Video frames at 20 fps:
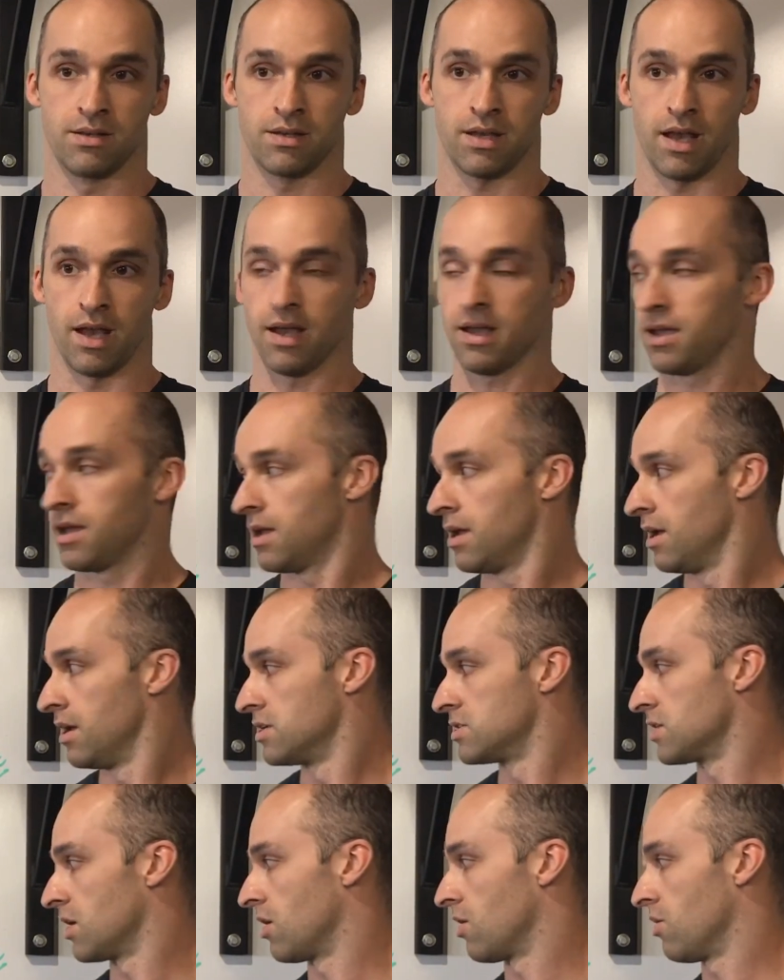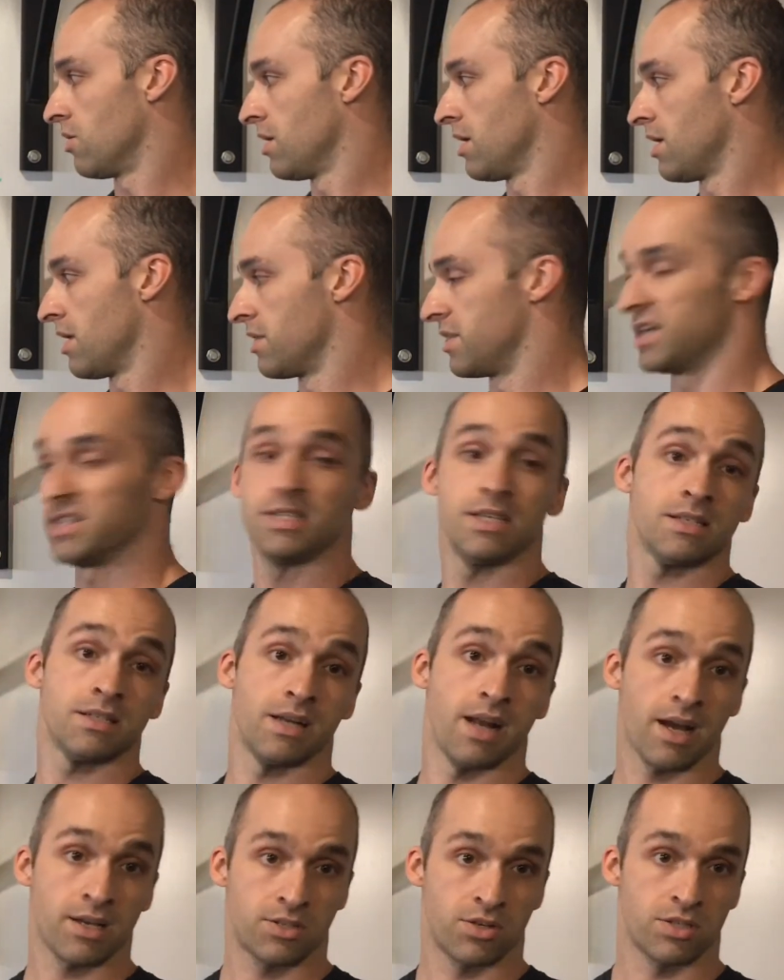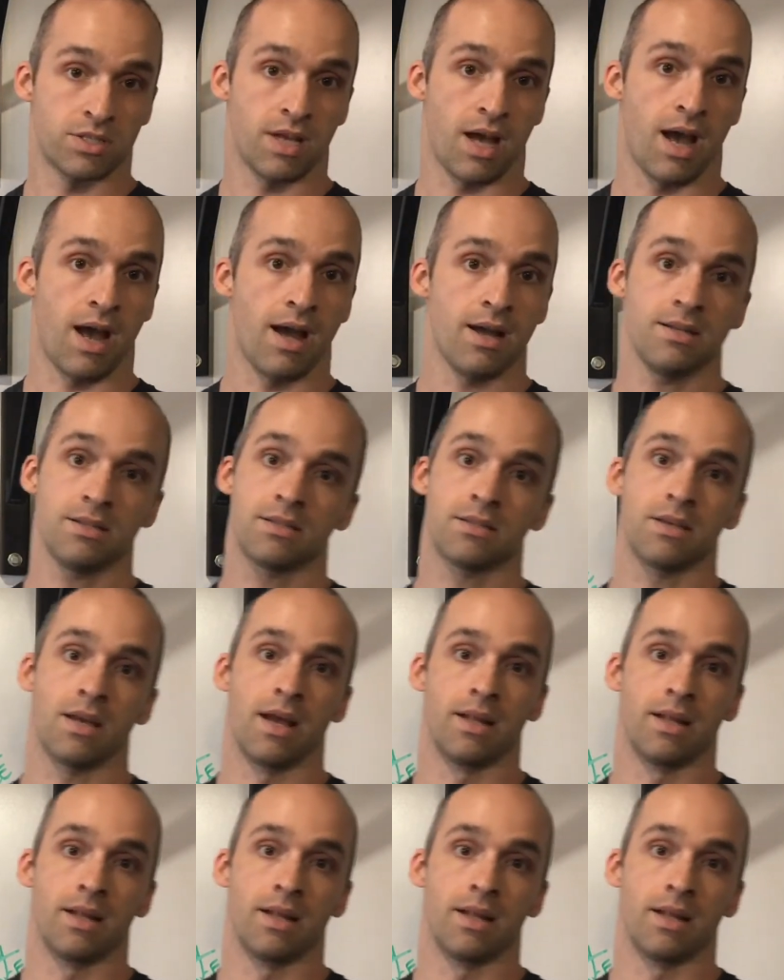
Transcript: Okay? So this is an exercise.